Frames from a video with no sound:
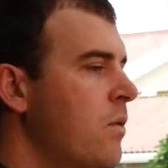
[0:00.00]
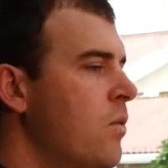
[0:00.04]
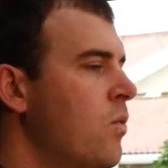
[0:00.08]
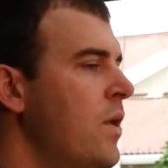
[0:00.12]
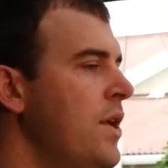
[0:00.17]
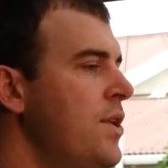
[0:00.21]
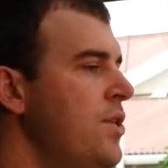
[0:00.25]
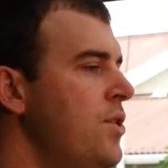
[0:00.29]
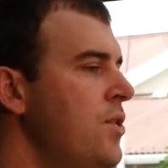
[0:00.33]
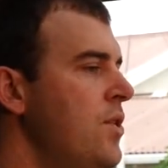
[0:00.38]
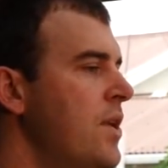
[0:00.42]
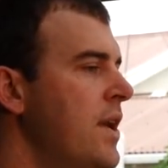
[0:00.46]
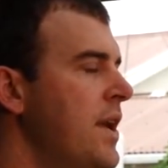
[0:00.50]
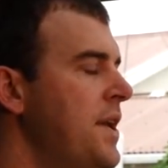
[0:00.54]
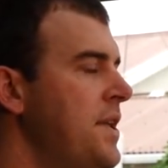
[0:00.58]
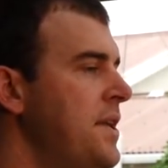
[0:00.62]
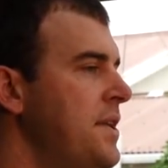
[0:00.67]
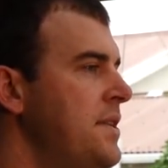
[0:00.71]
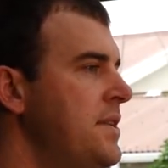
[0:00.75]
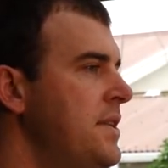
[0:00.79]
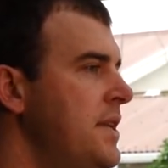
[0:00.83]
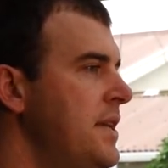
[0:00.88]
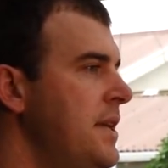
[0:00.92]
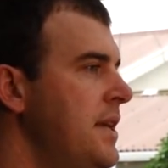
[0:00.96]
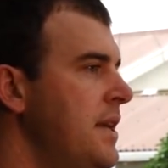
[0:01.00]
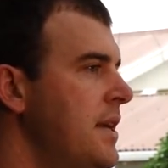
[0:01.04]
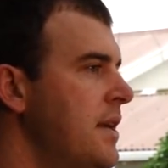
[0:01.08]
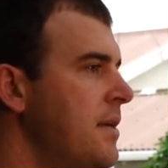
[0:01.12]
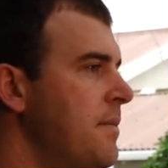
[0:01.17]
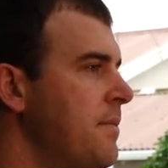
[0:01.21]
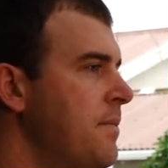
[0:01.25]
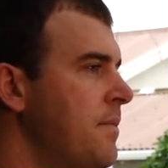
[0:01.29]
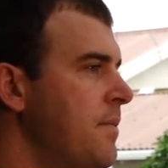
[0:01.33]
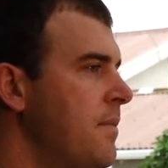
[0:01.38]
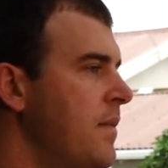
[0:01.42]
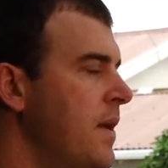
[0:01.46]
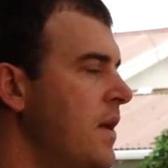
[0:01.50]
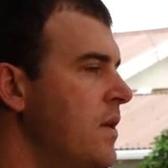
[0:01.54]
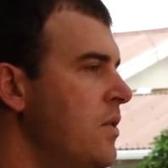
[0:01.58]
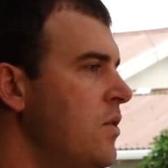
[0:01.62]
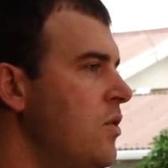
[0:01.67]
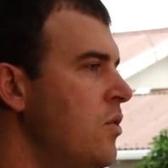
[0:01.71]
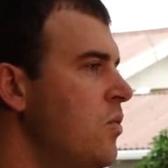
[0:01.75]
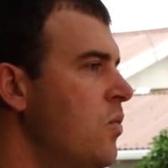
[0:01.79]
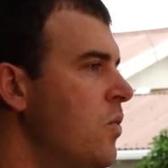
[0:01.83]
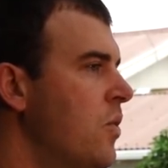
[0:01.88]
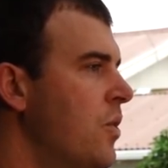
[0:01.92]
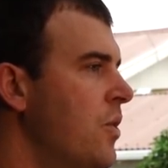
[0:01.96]
When you hit a deer and
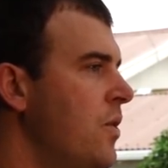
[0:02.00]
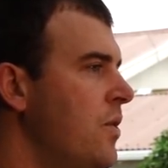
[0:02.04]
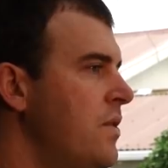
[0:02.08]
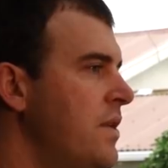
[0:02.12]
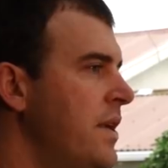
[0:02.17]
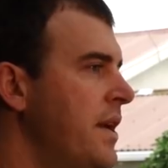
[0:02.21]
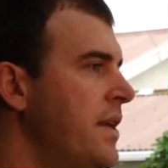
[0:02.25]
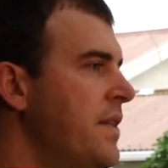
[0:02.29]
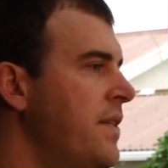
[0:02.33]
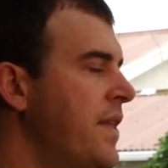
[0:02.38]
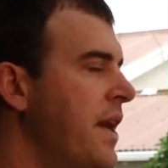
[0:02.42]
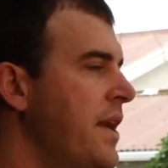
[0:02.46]
you wound it,